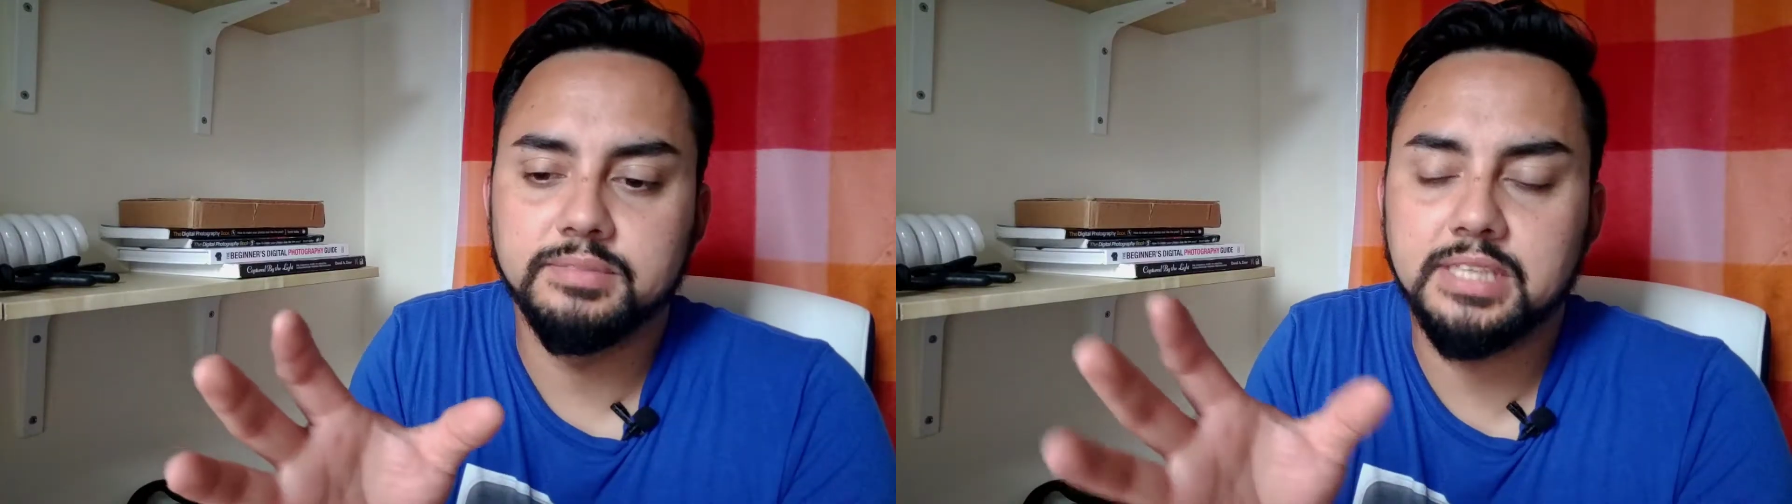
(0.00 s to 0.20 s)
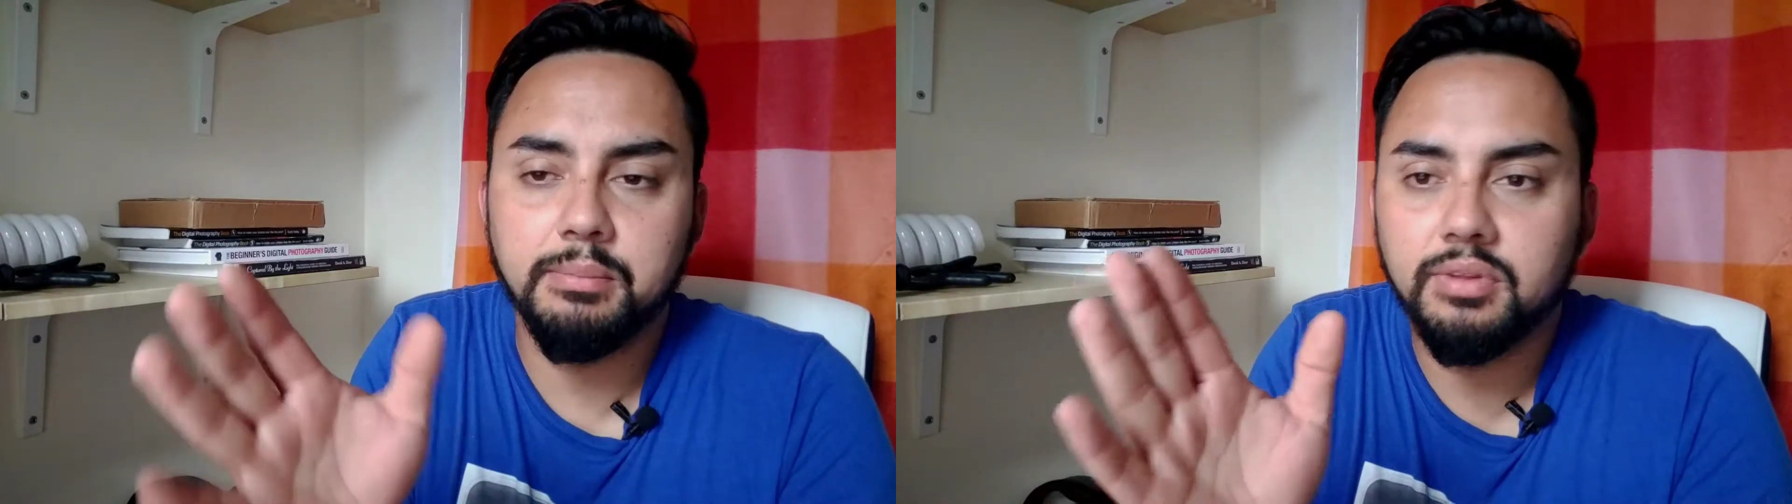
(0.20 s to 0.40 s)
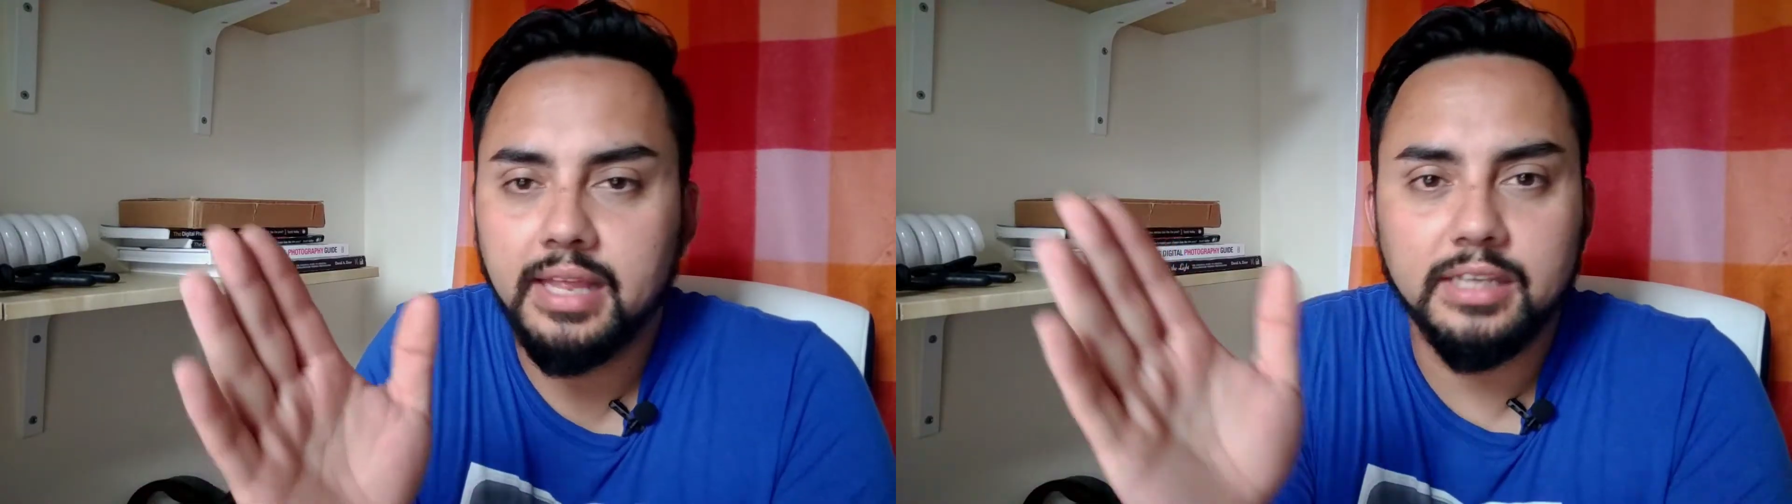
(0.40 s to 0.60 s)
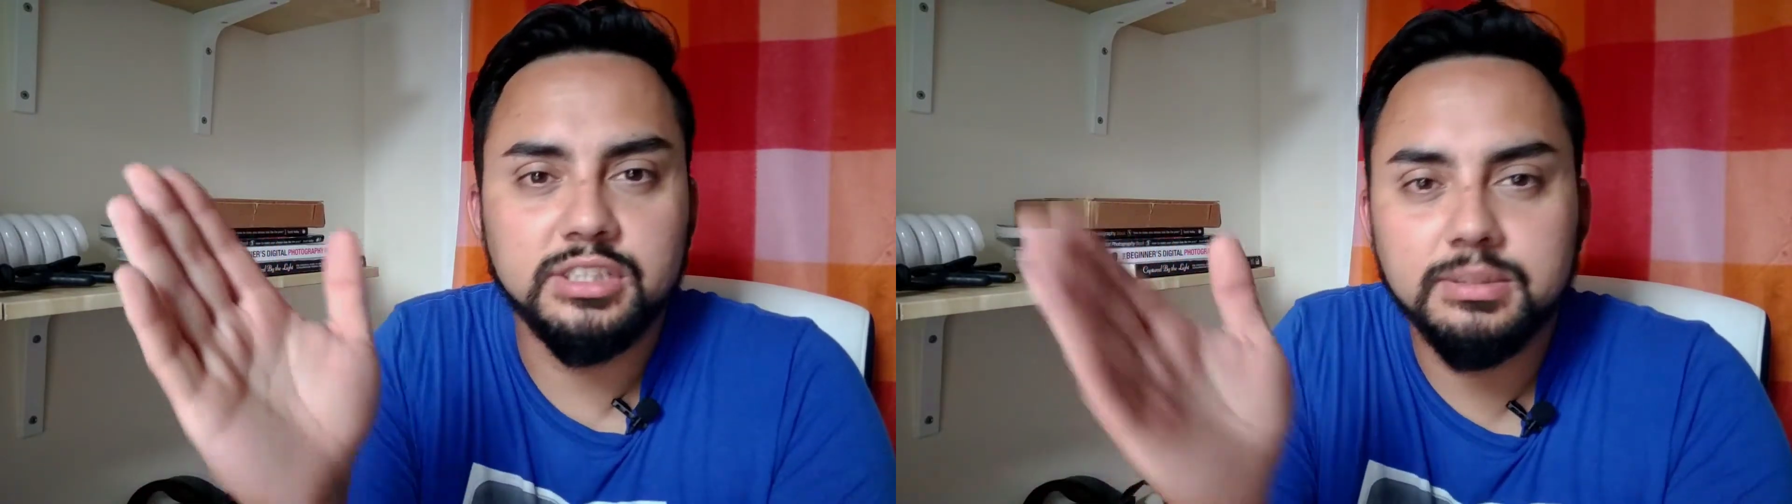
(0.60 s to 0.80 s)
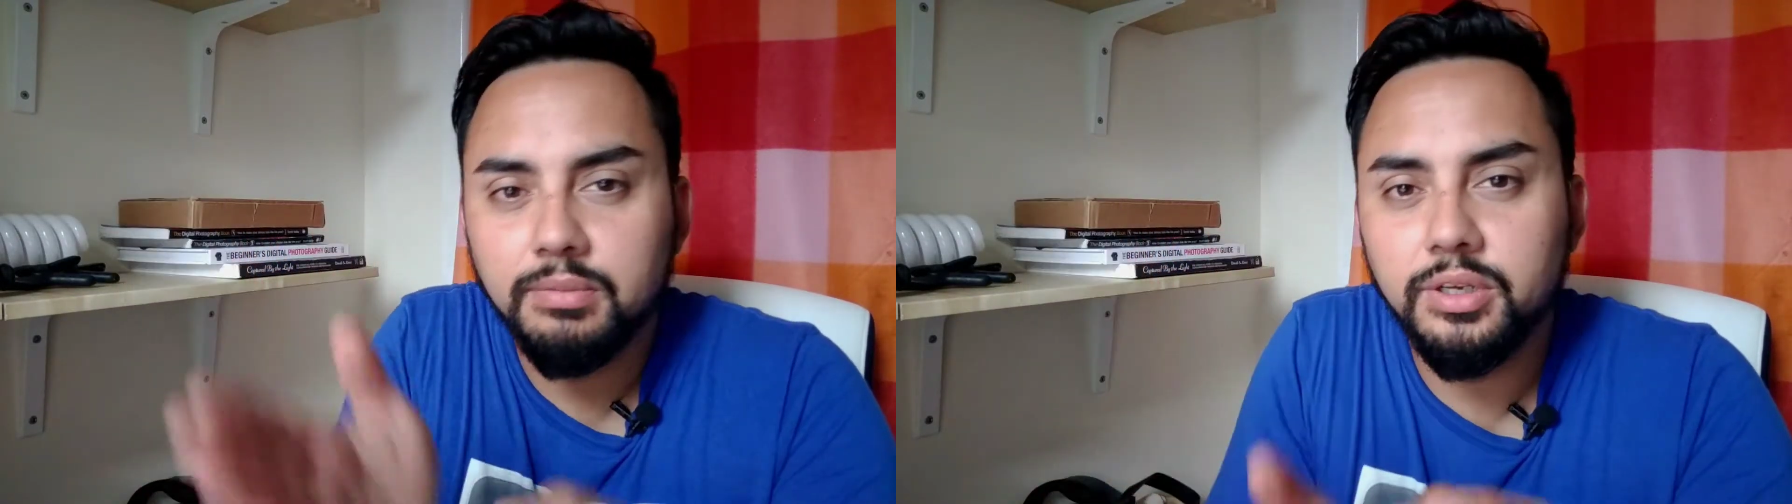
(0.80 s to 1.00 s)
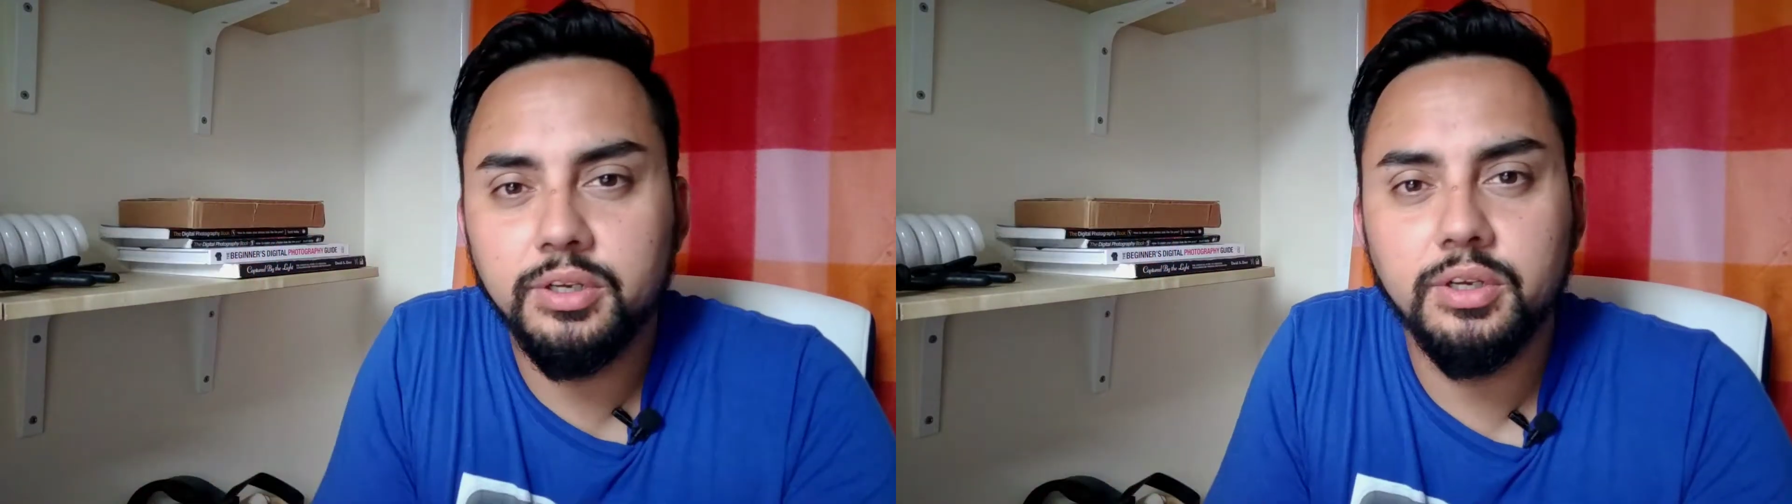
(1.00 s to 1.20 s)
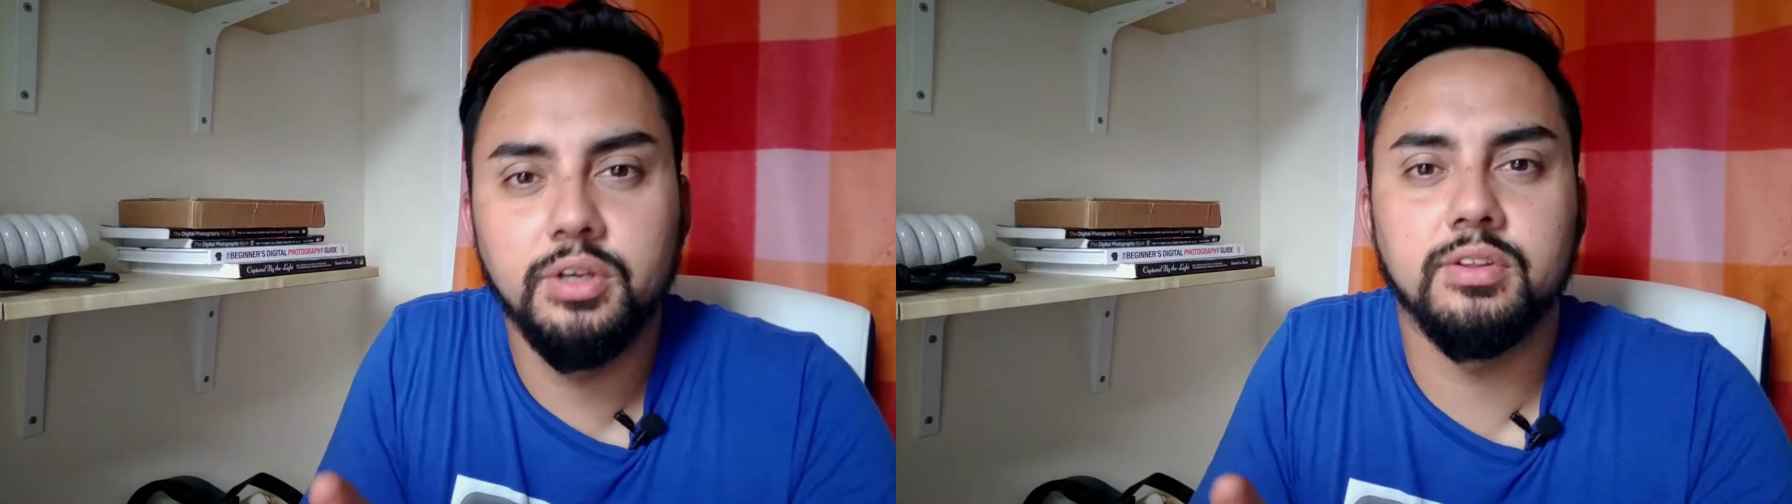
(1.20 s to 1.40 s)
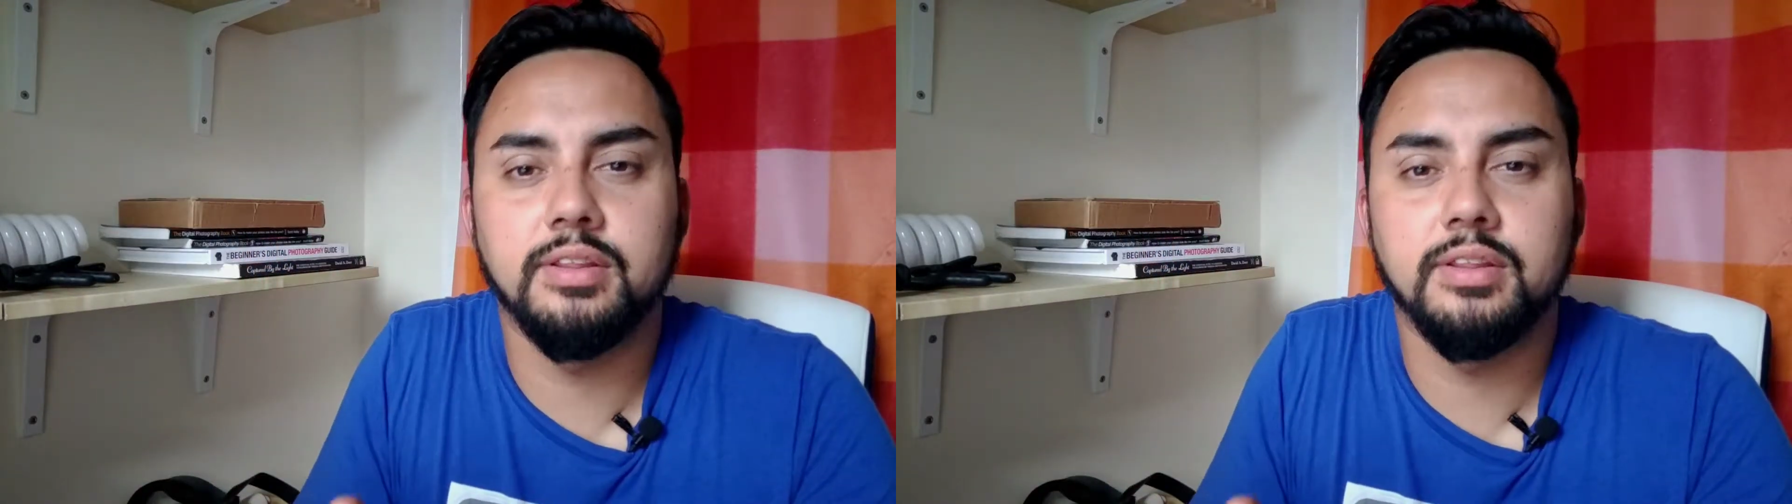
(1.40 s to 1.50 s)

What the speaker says: something smooth,